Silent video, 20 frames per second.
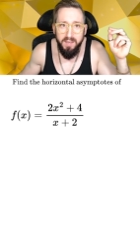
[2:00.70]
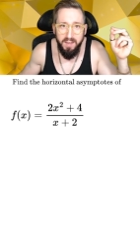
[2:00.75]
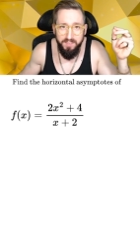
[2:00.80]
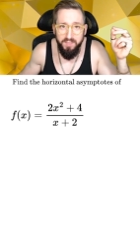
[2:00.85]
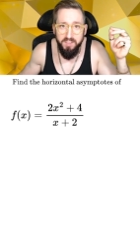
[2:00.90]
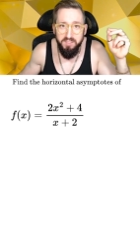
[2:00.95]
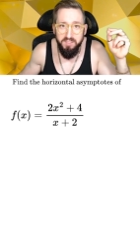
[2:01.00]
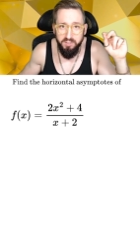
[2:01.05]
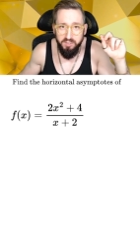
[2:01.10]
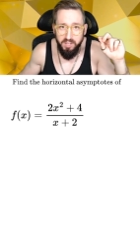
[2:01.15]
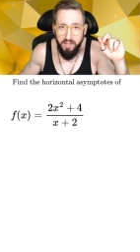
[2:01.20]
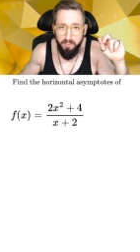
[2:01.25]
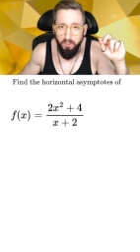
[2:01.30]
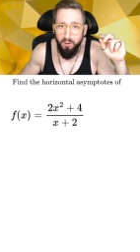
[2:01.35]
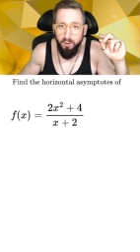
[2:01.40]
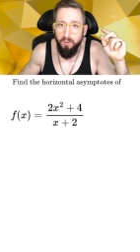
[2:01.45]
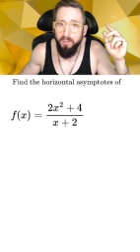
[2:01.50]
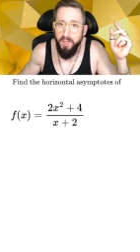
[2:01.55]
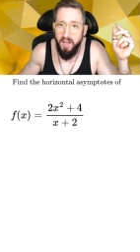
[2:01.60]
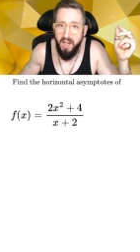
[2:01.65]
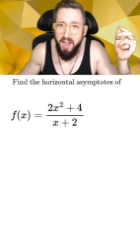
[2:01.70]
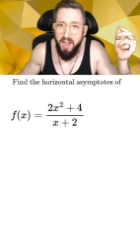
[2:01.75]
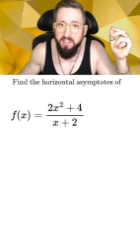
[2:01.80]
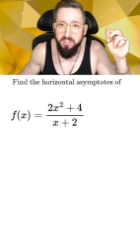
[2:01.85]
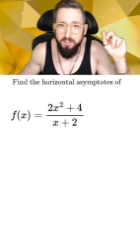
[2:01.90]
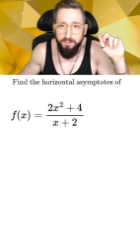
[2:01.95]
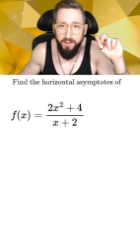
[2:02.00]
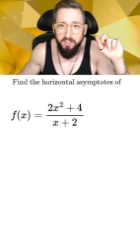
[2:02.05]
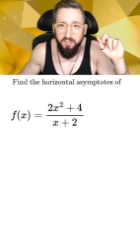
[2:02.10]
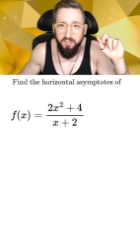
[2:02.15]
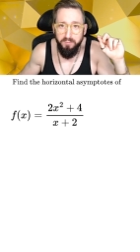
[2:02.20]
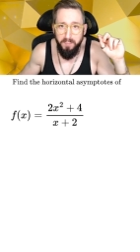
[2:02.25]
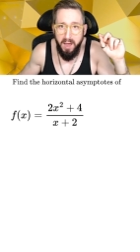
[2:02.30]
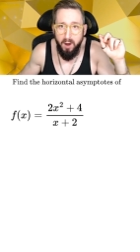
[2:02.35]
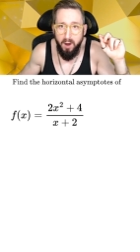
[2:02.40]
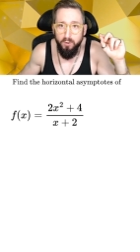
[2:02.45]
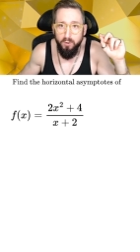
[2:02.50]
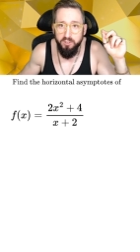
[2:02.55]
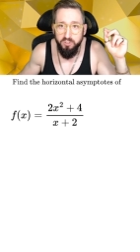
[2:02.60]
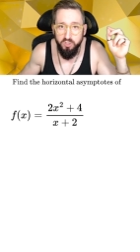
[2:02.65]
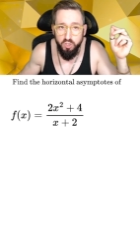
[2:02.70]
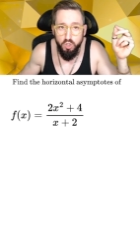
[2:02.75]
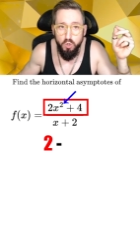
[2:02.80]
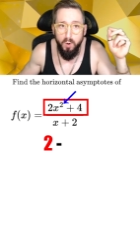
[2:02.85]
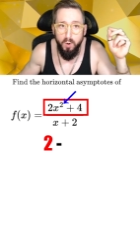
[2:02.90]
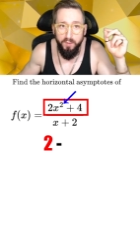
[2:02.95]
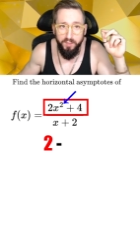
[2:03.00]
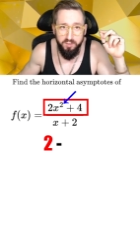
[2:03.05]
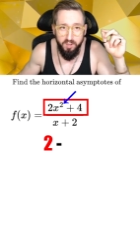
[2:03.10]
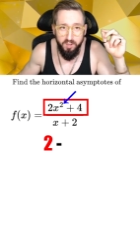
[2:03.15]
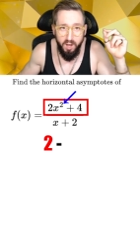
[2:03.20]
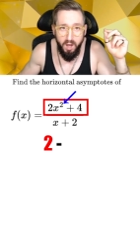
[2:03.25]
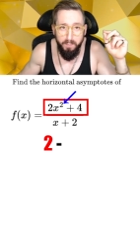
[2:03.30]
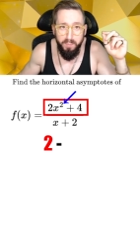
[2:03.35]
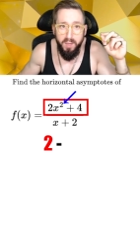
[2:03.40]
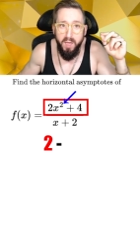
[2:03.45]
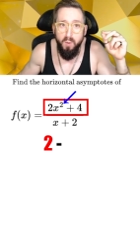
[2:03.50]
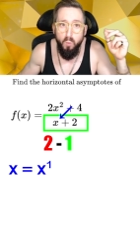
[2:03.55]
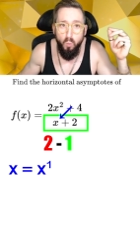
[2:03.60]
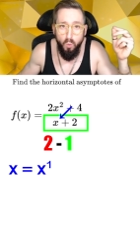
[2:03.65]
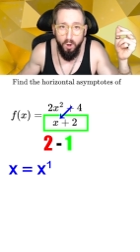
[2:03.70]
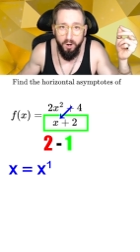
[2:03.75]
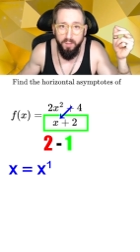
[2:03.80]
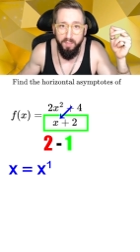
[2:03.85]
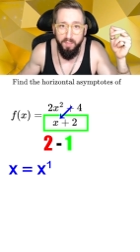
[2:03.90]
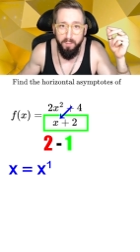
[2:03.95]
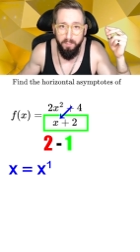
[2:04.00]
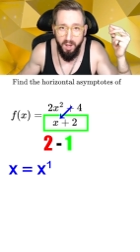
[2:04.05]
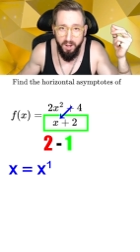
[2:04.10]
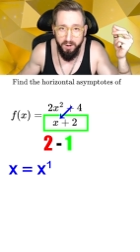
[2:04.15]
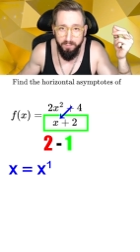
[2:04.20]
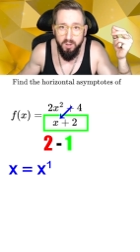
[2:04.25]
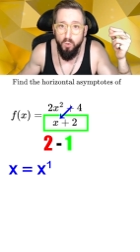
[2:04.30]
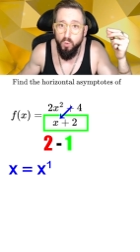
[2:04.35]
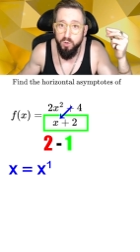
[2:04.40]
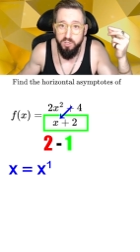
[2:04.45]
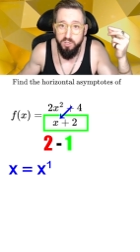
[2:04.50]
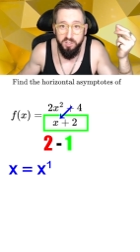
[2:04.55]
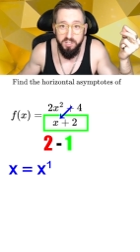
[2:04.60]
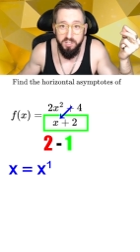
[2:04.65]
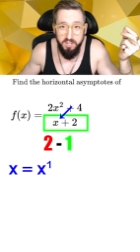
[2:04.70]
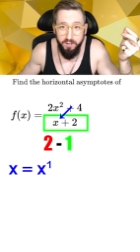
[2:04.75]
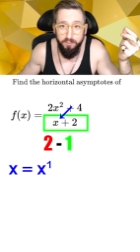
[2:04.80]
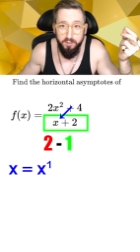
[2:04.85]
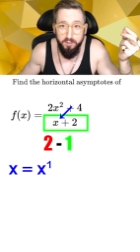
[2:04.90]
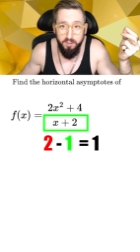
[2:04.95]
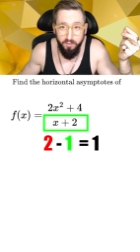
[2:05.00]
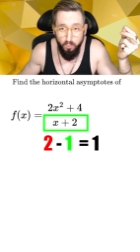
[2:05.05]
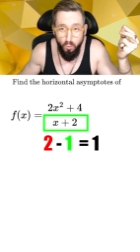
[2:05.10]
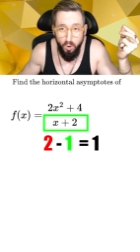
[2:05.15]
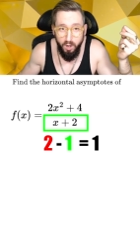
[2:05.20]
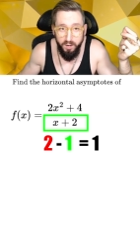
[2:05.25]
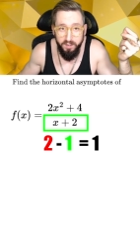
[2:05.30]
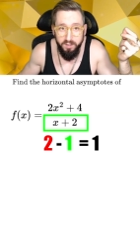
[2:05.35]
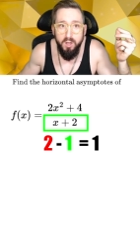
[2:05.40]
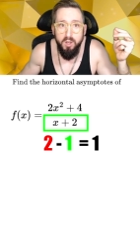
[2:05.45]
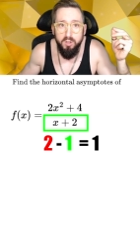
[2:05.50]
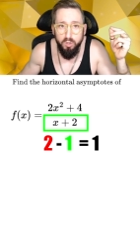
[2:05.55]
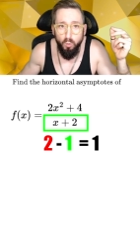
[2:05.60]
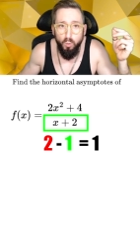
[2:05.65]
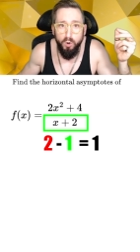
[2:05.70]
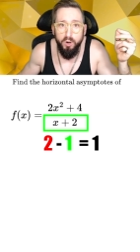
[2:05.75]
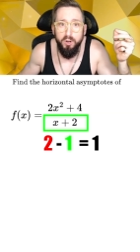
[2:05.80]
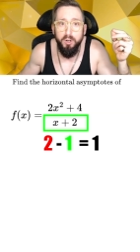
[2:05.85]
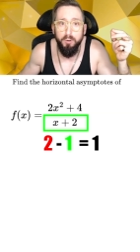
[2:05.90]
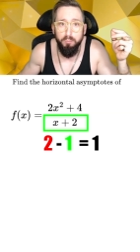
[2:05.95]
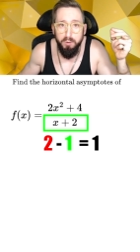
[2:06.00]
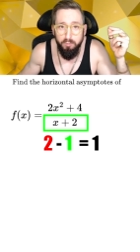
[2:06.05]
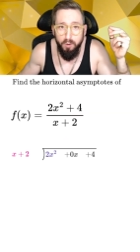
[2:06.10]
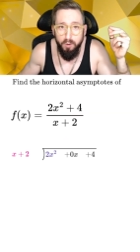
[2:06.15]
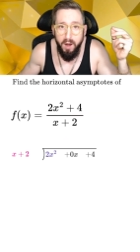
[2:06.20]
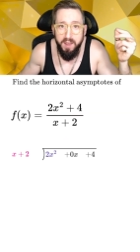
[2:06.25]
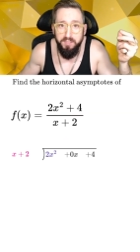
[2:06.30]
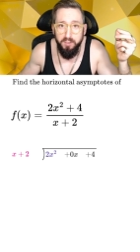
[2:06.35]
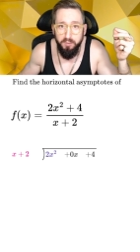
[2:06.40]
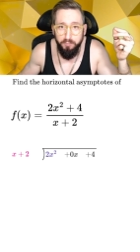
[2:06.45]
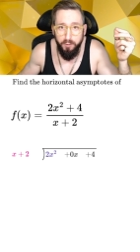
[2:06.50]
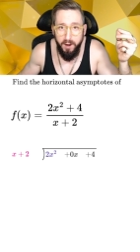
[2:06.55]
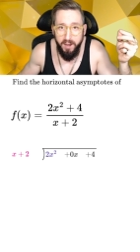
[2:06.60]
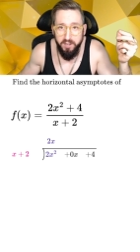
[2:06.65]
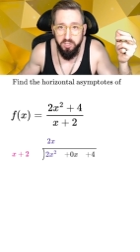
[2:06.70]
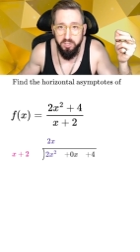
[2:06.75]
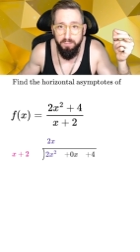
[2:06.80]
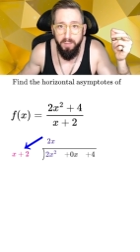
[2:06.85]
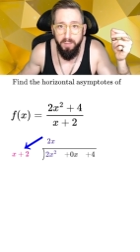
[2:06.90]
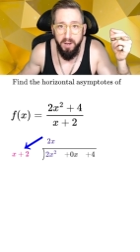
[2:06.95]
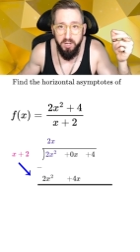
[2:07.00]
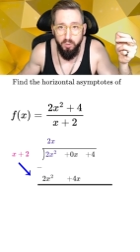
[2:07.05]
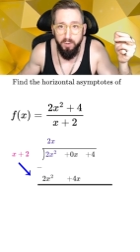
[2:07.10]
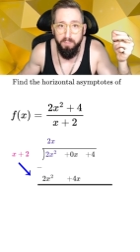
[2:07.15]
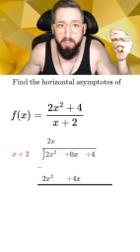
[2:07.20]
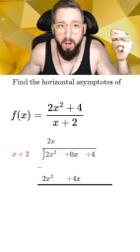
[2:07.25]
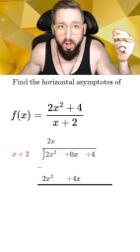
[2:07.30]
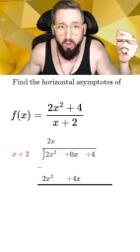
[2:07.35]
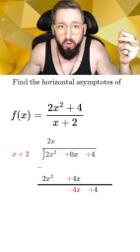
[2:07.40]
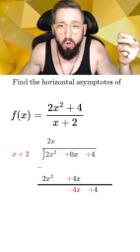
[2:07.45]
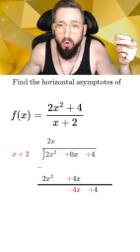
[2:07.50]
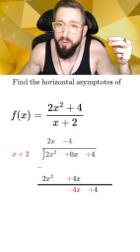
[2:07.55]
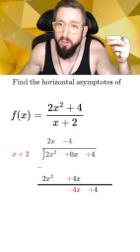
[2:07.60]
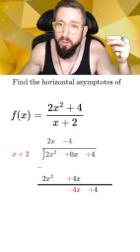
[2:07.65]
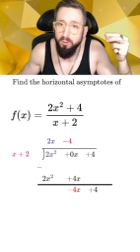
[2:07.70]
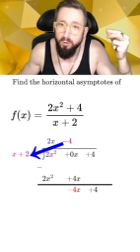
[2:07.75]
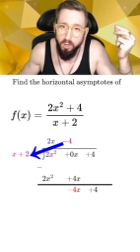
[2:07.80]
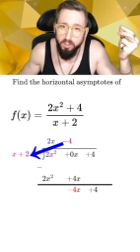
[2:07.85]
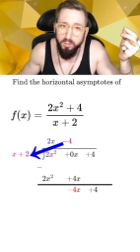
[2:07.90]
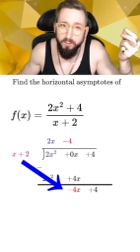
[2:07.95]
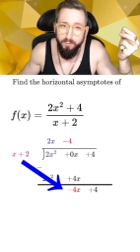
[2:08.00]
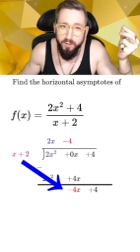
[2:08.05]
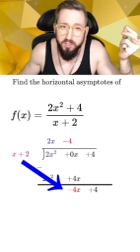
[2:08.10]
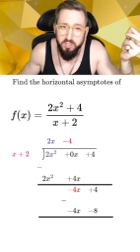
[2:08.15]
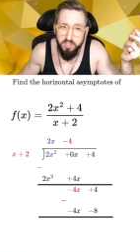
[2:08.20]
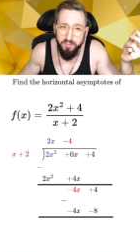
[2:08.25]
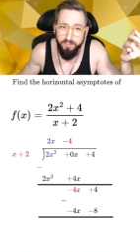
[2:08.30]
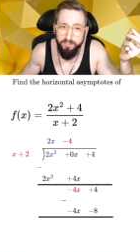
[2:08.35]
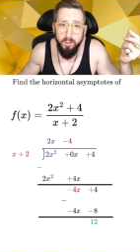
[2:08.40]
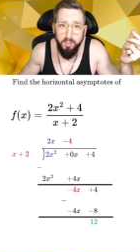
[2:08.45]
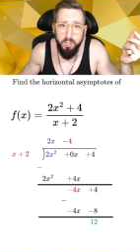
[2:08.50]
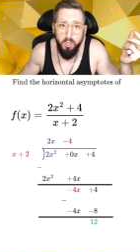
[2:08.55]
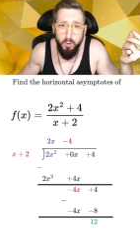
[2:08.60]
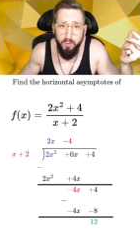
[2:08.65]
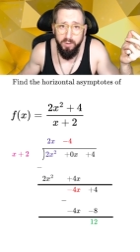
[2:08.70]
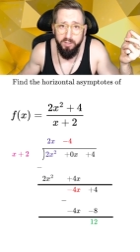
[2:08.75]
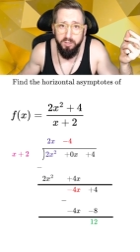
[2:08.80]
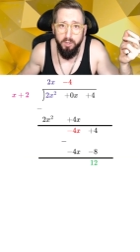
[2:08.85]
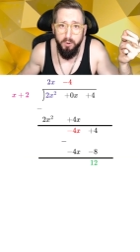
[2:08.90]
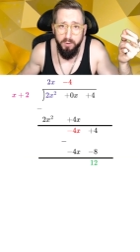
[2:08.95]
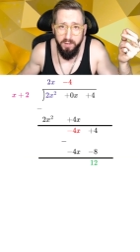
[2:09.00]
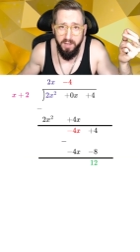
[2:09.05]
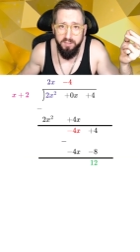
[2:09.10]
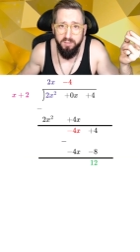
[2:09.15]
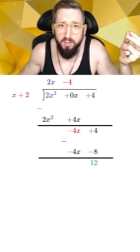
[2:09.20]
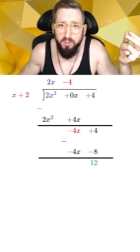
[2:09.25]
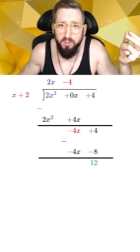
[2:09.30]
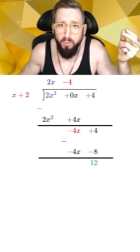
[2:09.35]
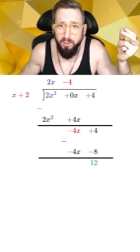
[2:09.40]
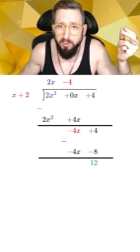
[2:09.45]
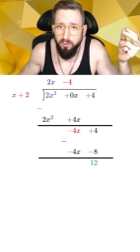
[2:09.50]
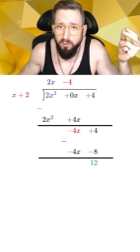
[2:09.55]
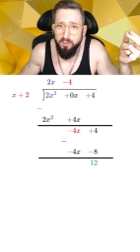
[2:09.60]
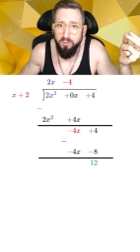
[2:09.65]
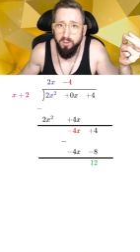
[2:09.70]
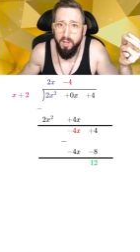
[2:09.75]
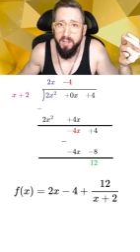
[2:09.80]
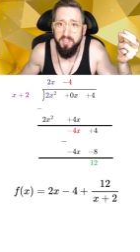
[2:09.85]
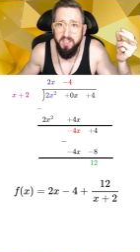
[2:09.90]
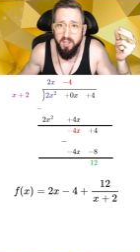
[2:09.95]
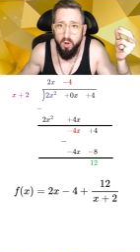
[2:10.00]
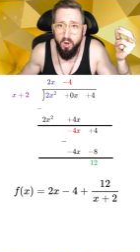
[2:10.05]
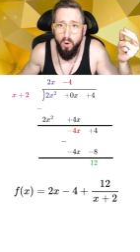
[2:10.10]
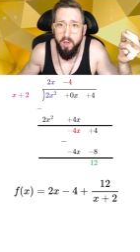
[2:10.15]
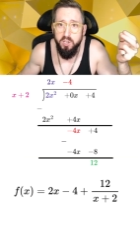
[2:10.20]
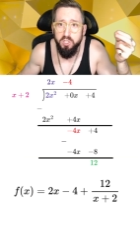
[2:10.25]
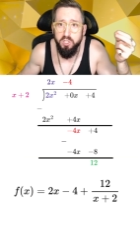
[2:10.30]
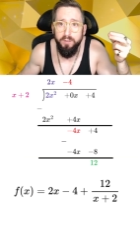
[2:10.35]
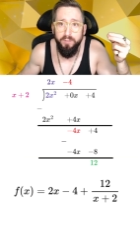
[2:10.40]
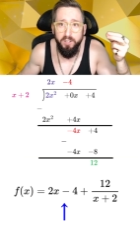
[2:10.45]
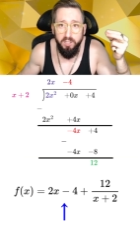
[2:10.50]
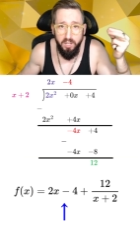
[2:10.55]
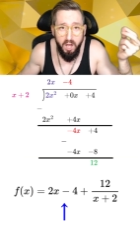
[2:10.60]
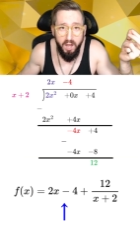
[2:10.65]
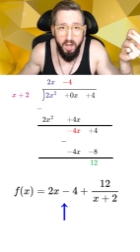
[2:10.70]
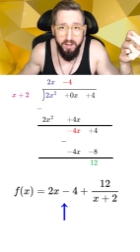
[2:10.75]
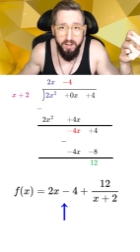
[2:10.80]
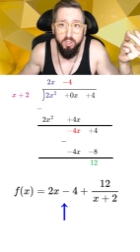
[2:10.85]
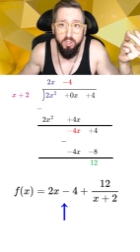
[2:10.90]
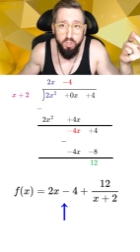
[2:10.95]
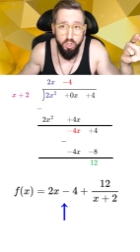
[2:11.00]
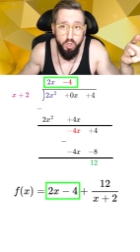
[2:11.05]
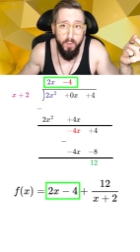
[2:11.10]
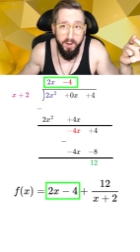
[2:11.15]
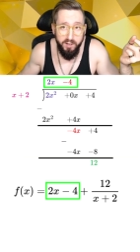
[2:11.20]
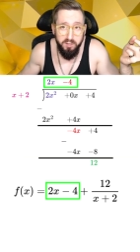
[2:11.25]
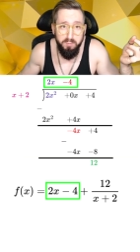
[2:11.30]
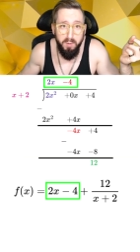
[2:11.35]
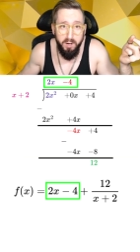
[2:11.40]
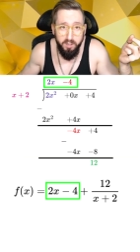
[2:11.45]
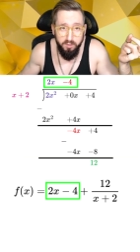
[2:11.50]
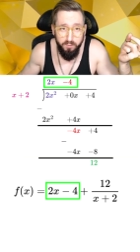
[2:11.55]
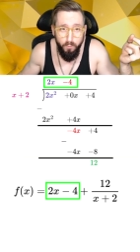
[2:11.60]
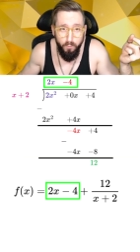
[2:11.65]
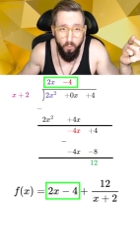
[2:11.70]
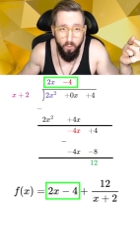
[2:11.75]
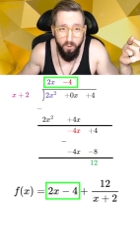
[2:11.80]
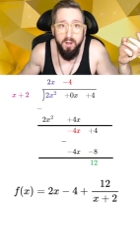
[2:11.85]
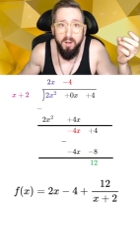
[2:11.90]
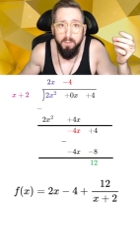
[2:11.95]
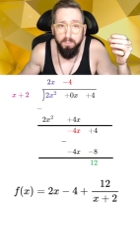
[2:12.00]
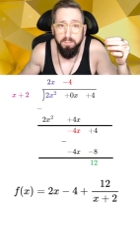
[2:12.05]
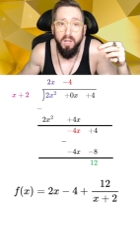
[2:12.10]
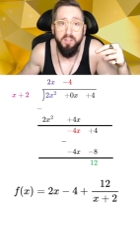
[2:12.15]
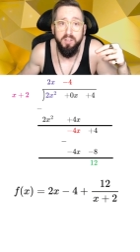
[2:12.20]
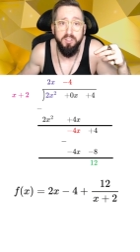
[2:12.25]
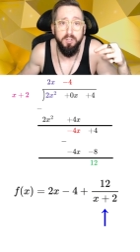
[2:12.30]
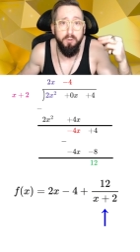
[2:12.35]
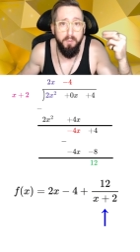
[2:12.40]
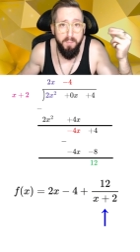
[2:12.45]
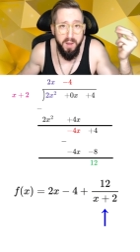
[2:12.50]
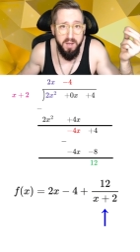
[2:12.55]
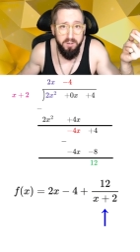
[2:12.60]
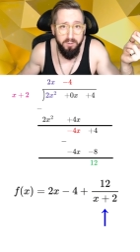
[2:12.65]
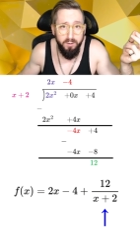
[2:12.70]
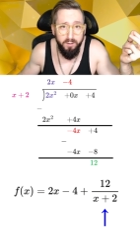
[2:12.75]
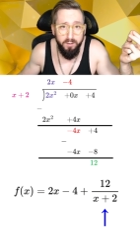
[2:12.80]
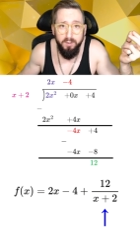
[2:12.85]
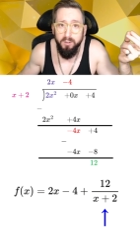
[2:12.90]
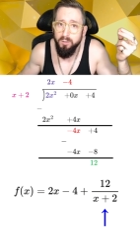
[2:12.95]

In this example, the highest effective power is 2 on the top and 1 on the bottom, which is a difference of 1, so we're going to rewrite this fraction by doing polynomial long division. Doing so gets us what looks like the equation of a line, 2x minus 4, plus a remainder,